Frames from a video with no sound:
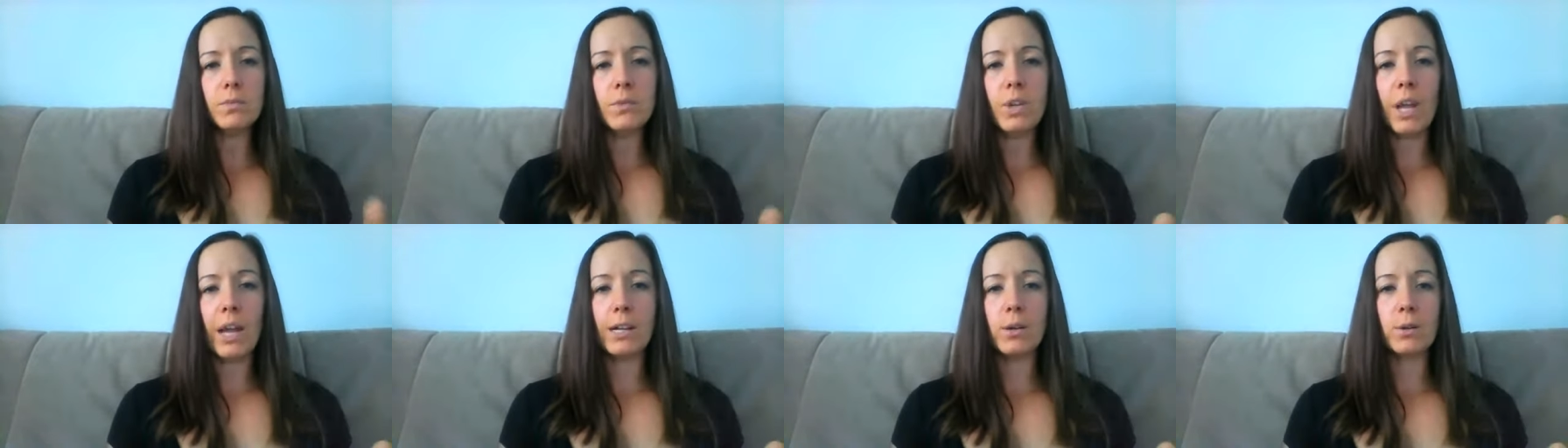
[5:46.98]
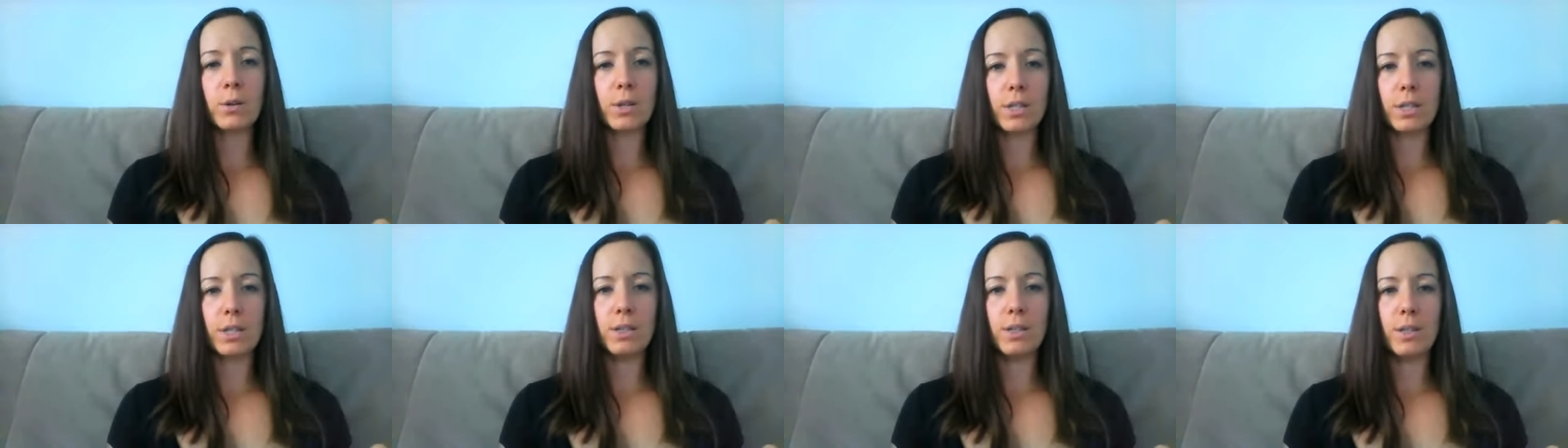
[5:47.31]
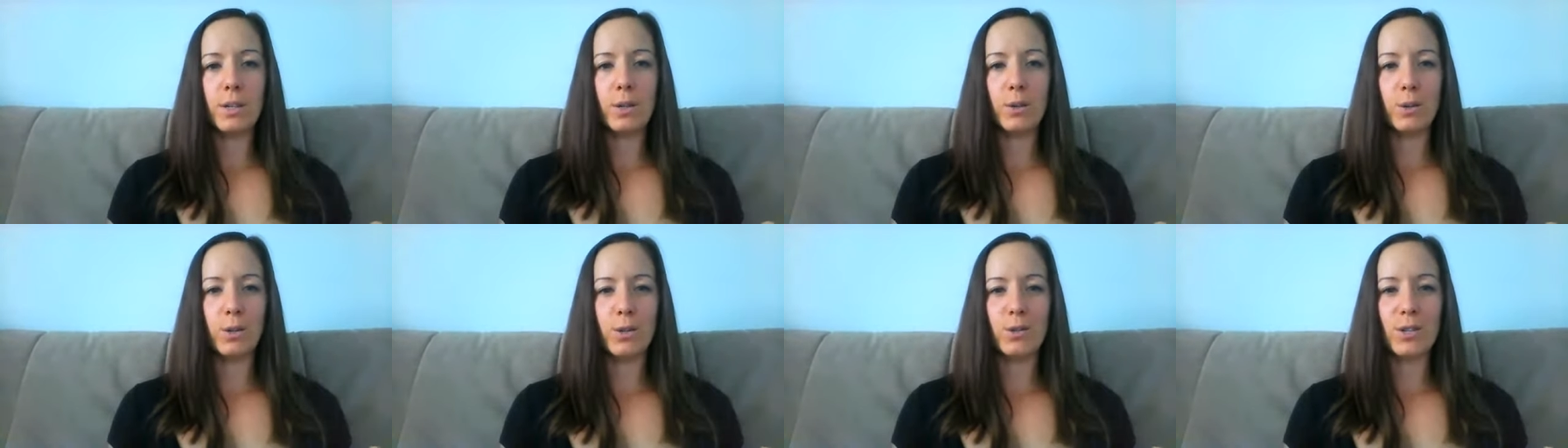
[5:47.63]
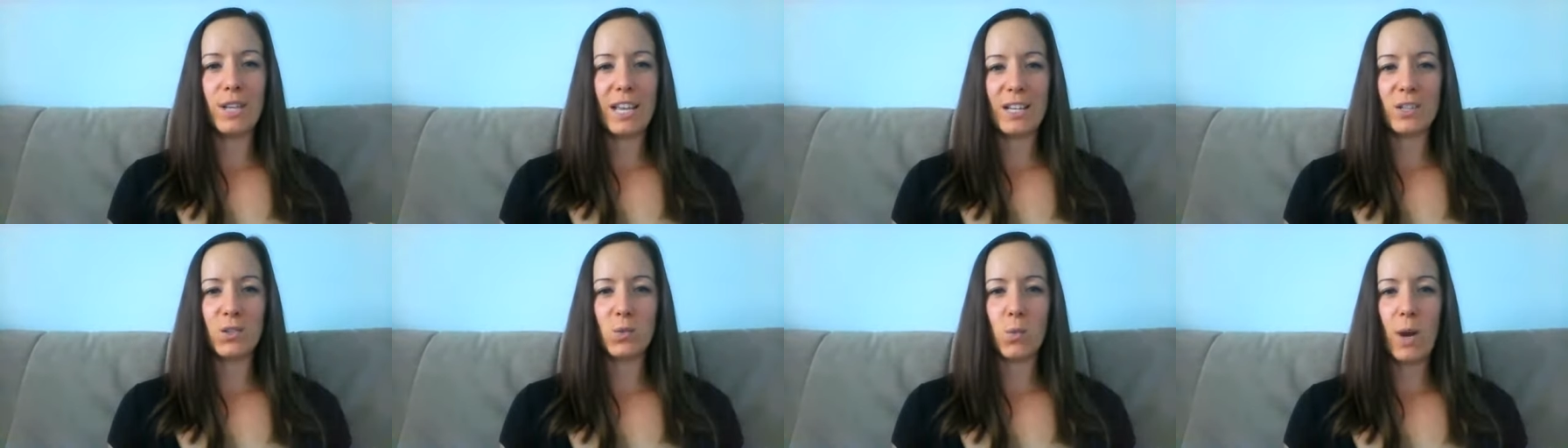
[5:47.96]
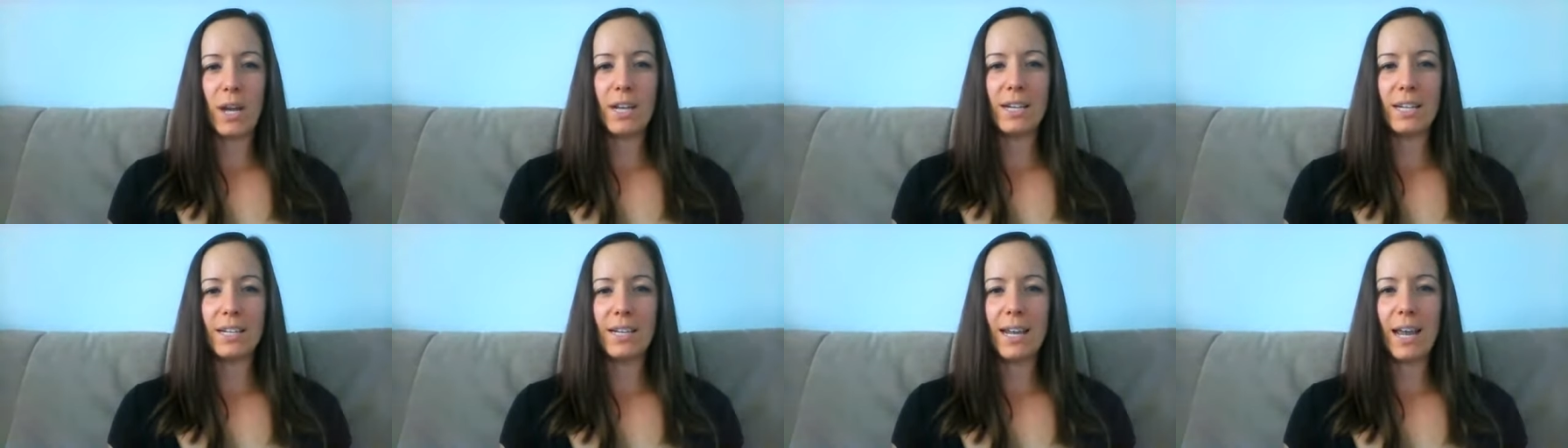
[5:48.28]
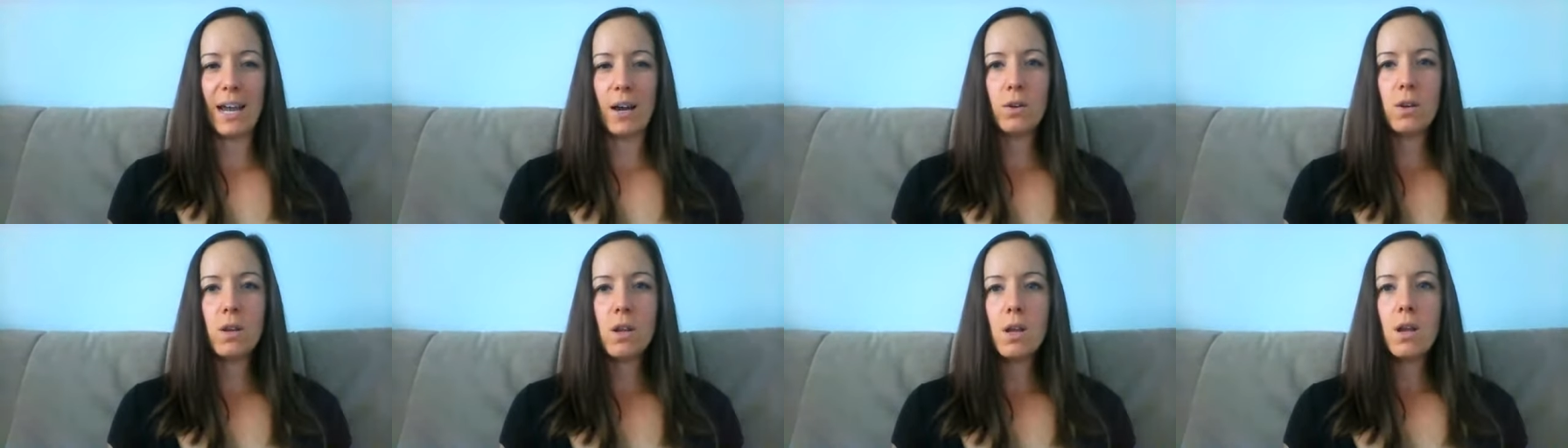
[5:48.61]
I know that, you know, your day is winding
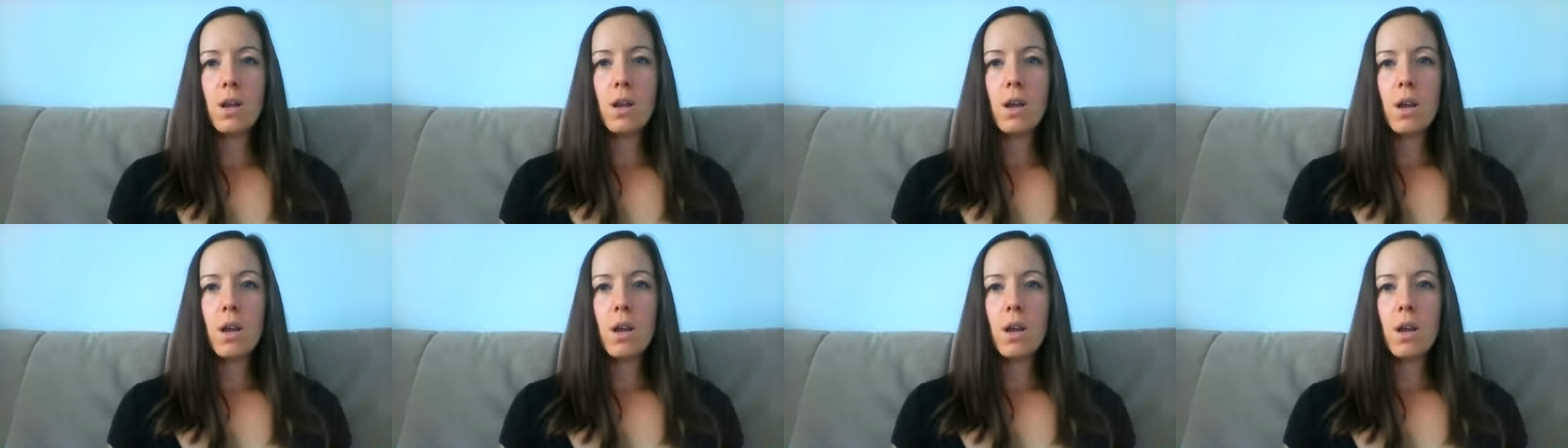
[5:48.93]
down.